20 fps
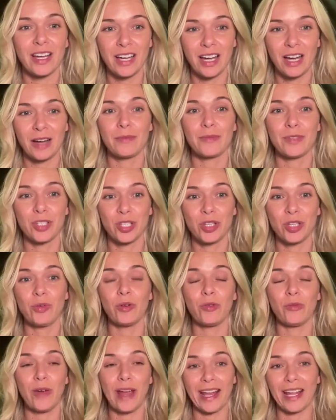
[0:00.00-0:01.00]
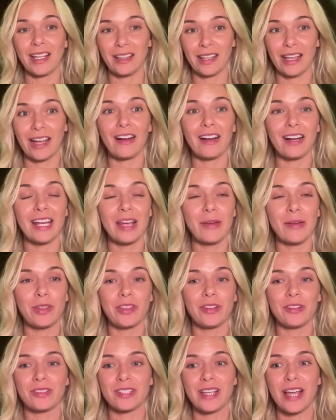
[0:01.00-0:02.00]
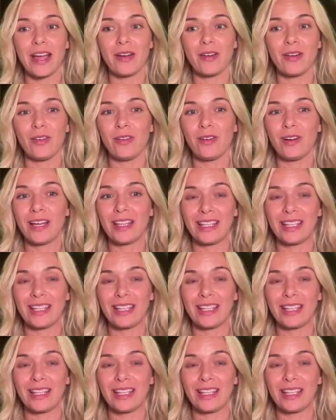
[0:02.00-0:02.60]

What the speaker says: come to a regularity with your cycle,